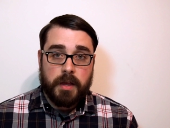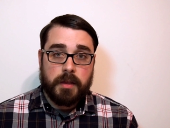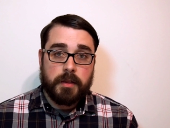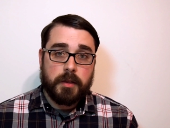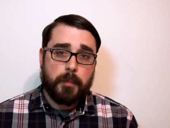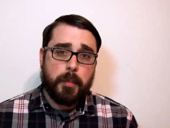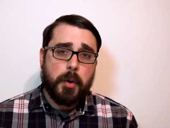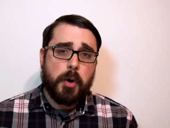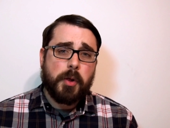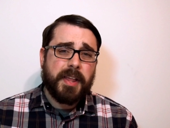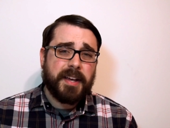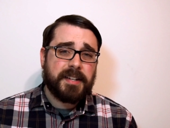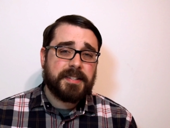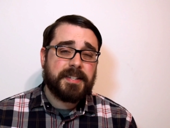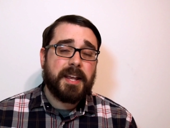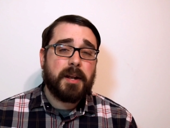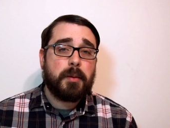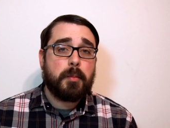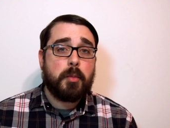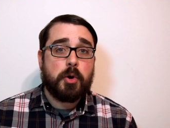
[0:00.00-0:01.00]
The Bolex
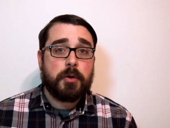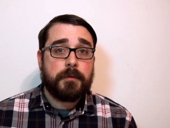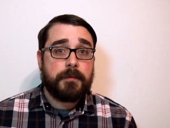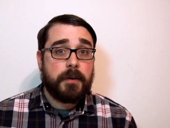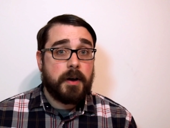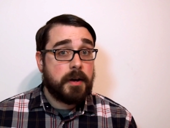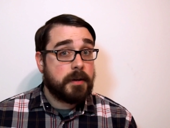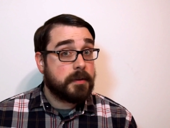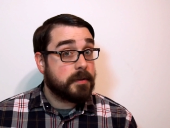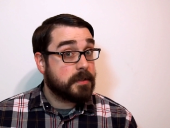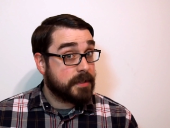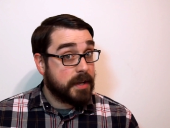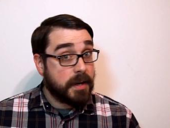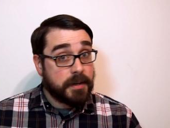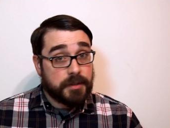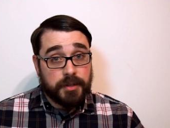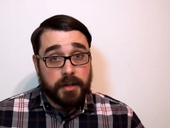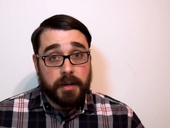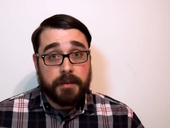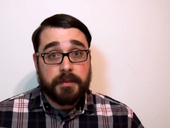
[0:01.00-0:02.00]
Anamorphot is
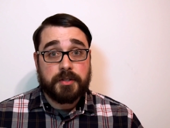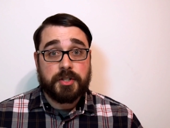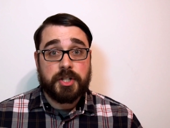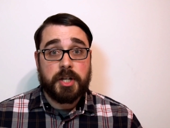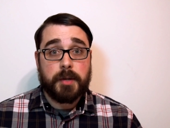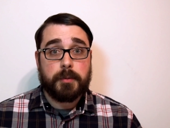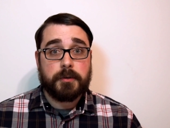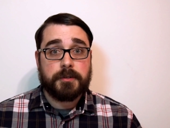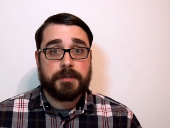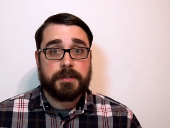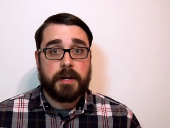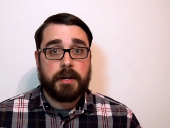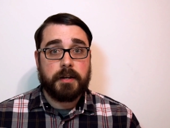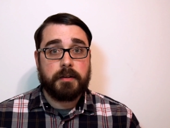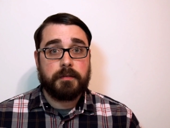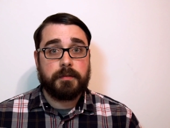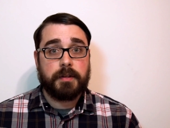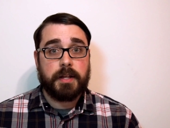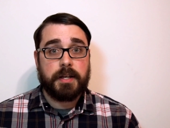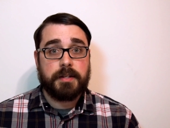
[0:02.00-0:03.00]
actually on the cheaper side
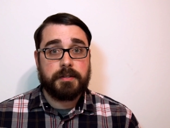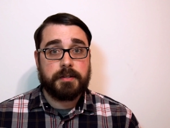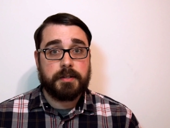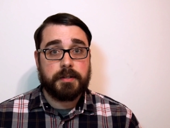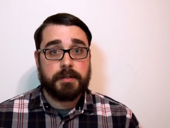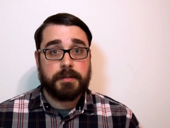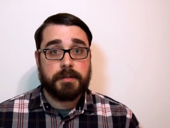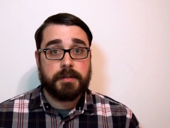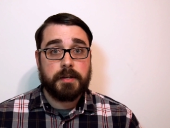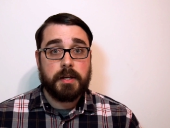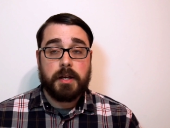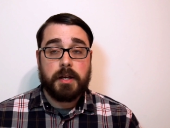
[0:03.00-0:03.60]
of lenses.